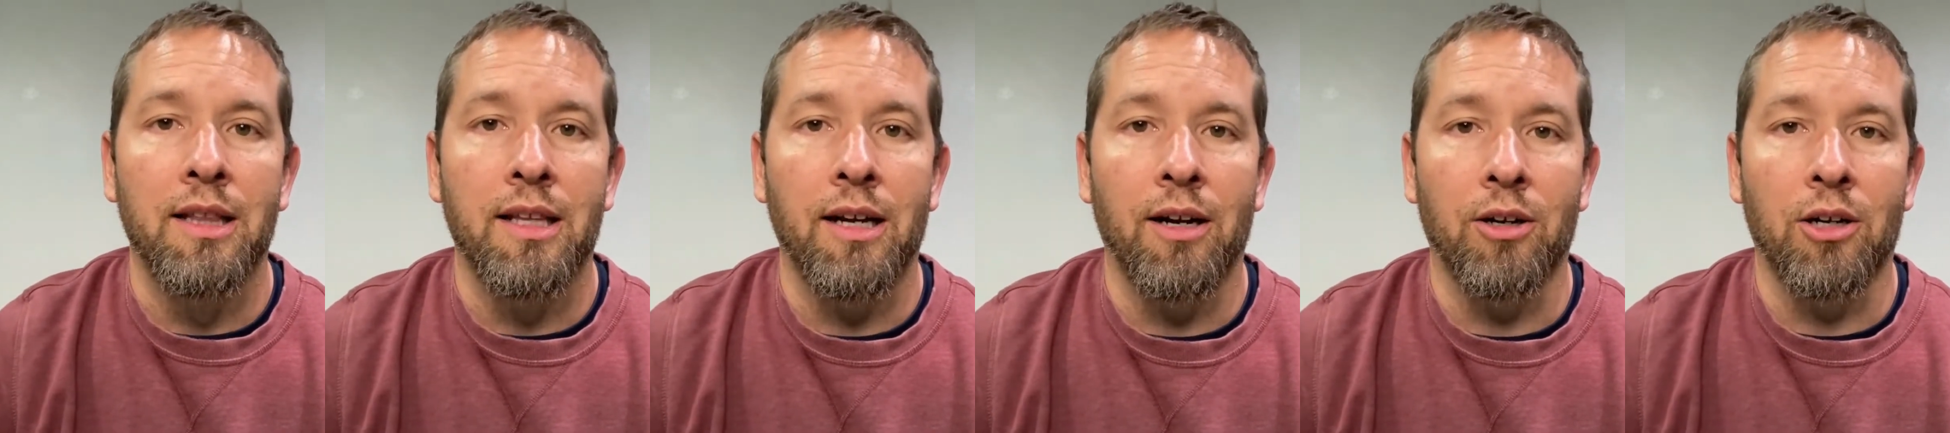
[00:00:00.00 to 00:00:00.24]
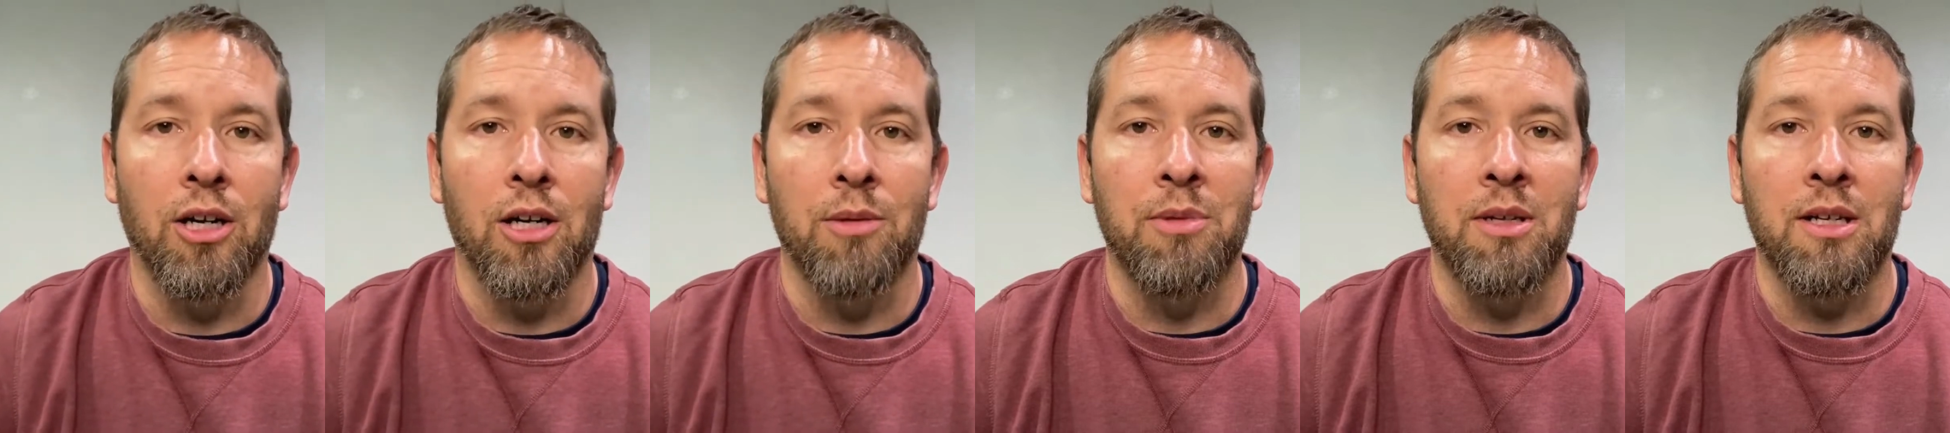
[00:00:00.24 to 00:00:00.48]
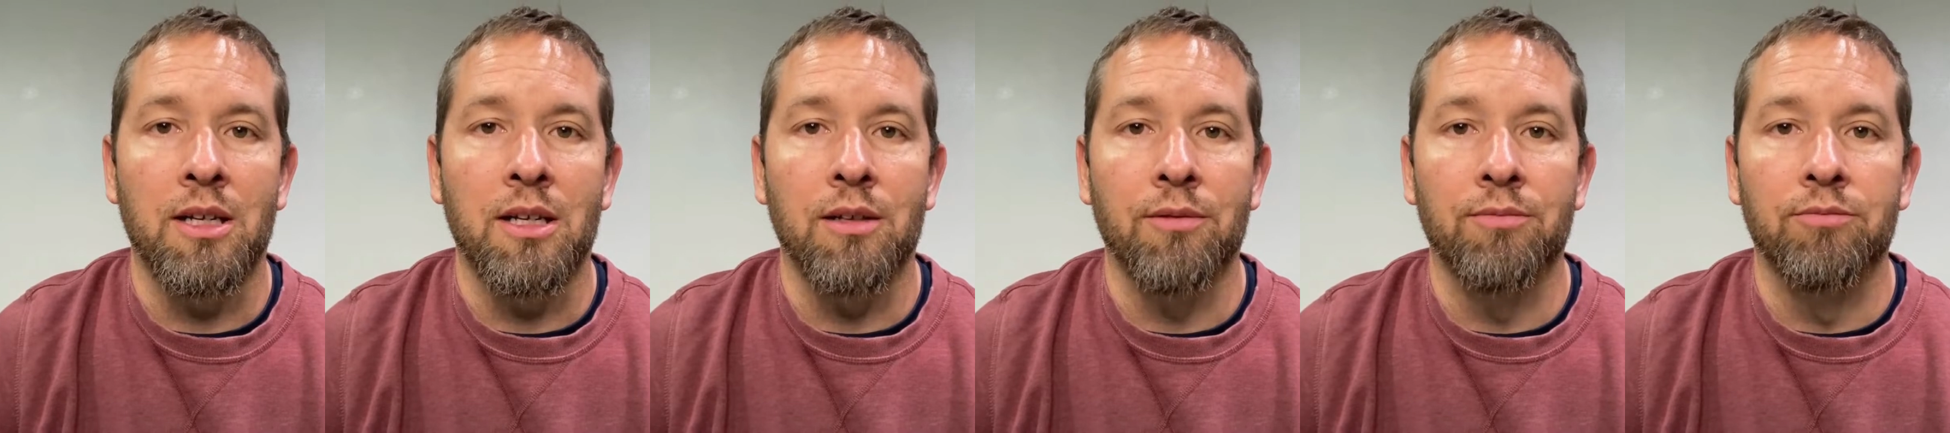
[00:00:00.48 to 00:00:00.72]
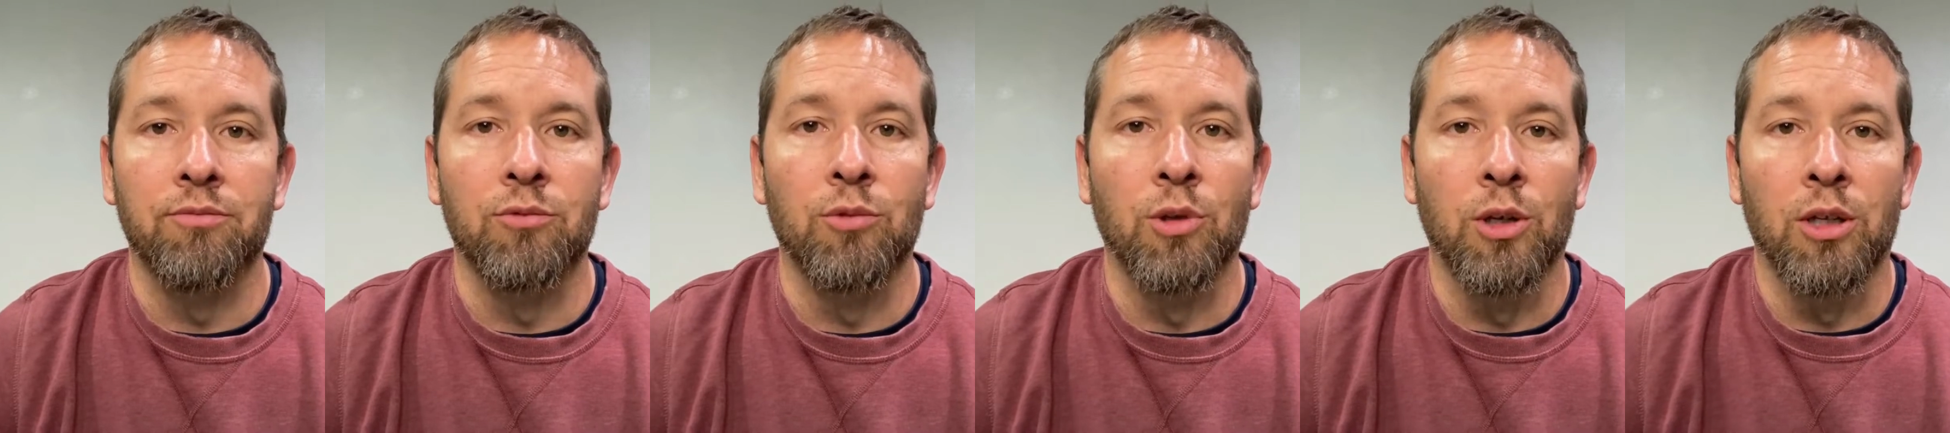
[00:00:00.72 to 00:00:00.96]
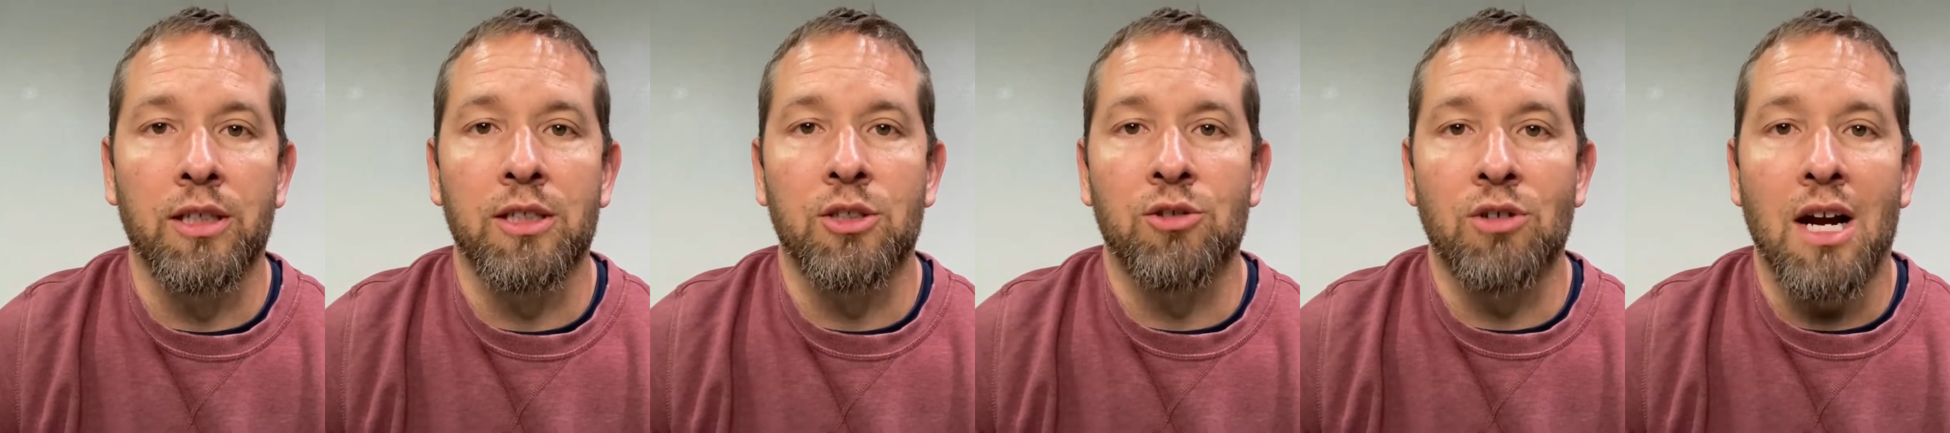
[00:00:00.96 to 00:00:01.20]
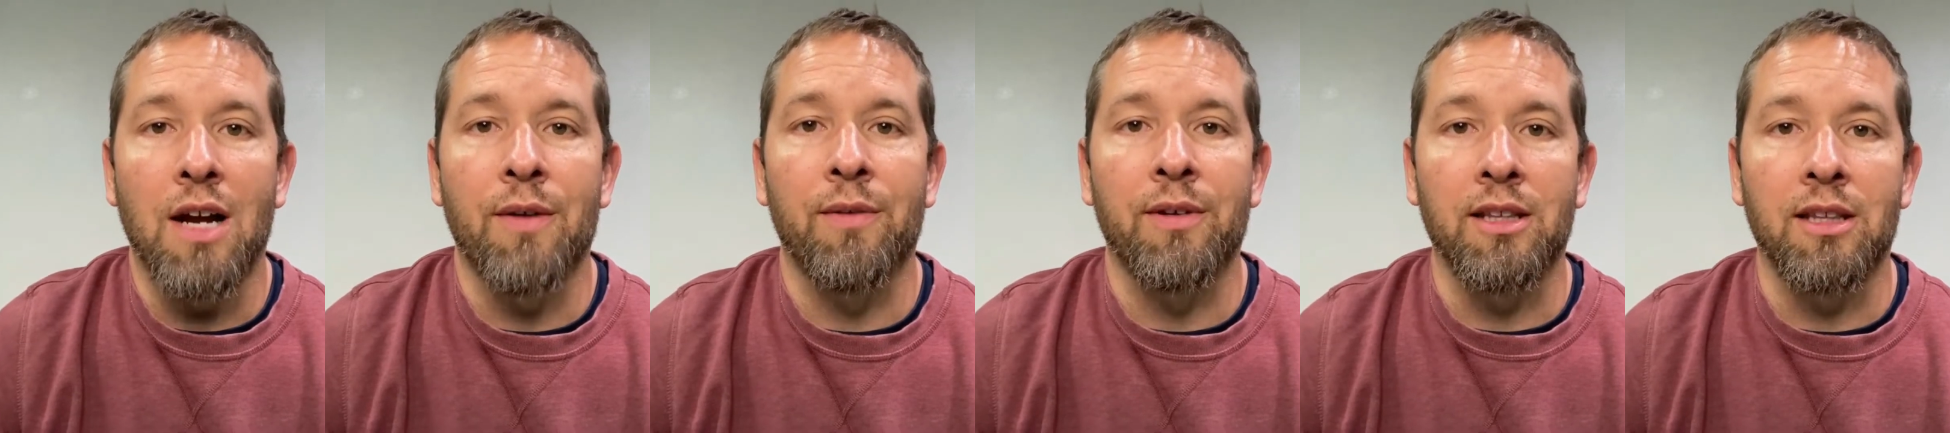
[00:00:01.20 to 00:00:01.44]
that are gonna be really
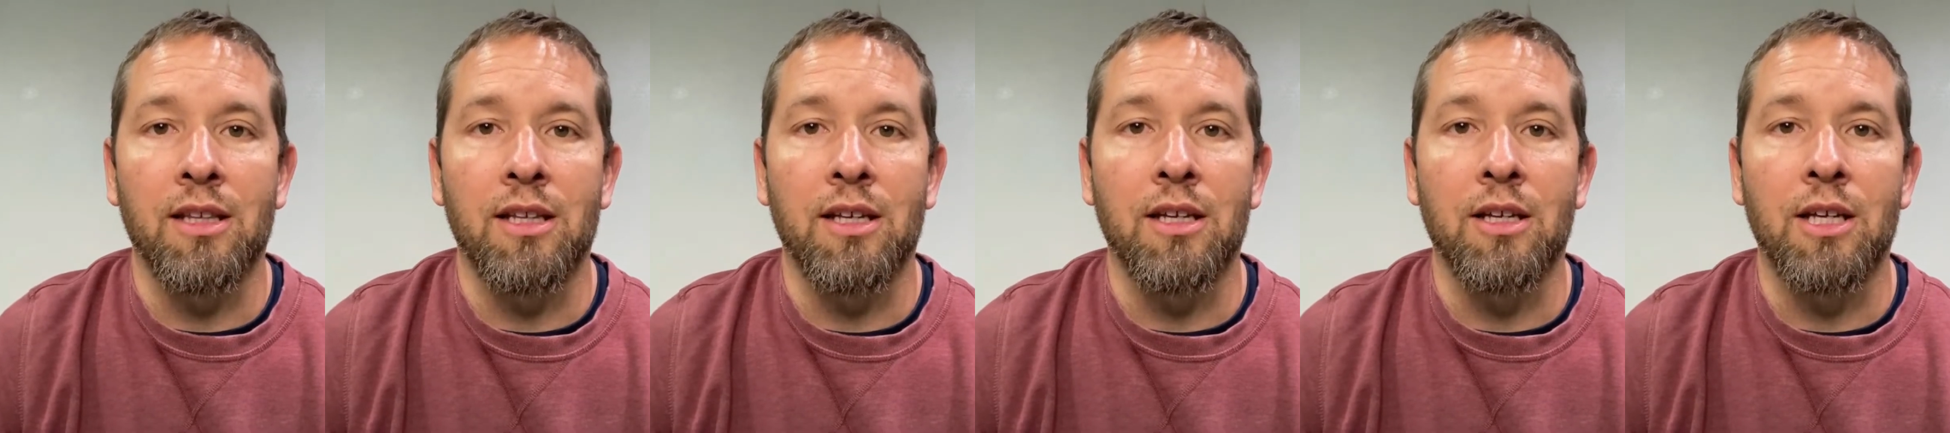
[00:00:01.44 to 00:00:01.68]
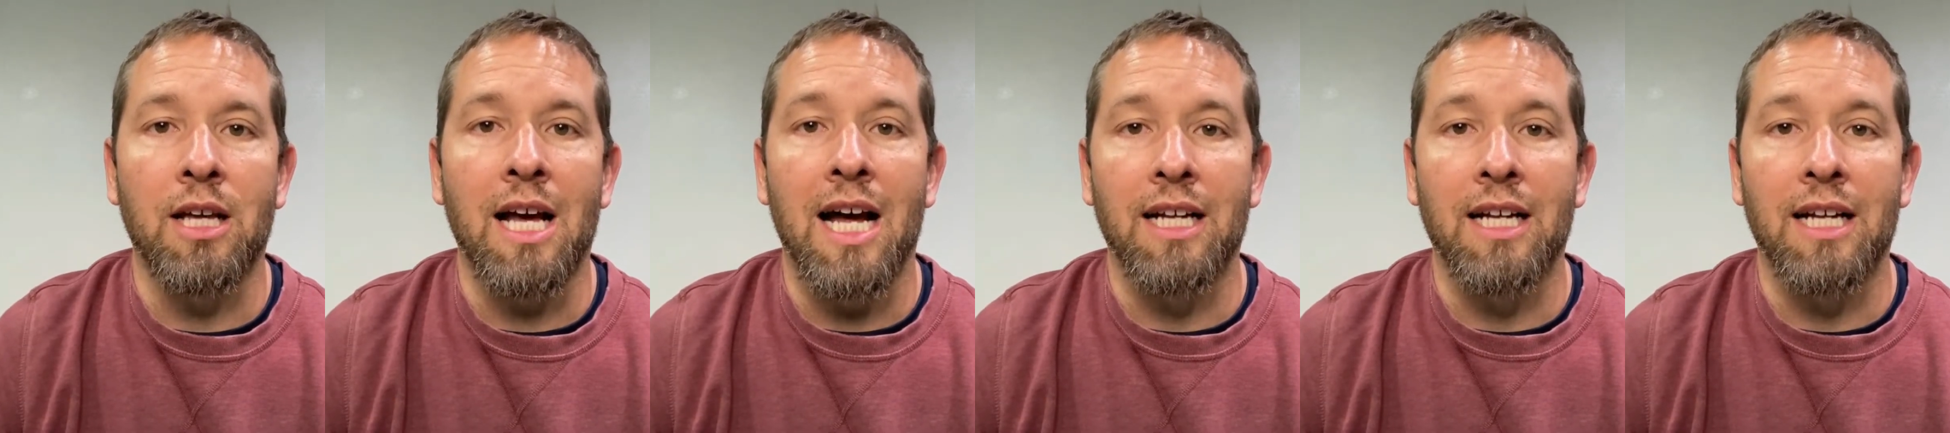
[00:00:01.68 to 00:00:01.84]
driving the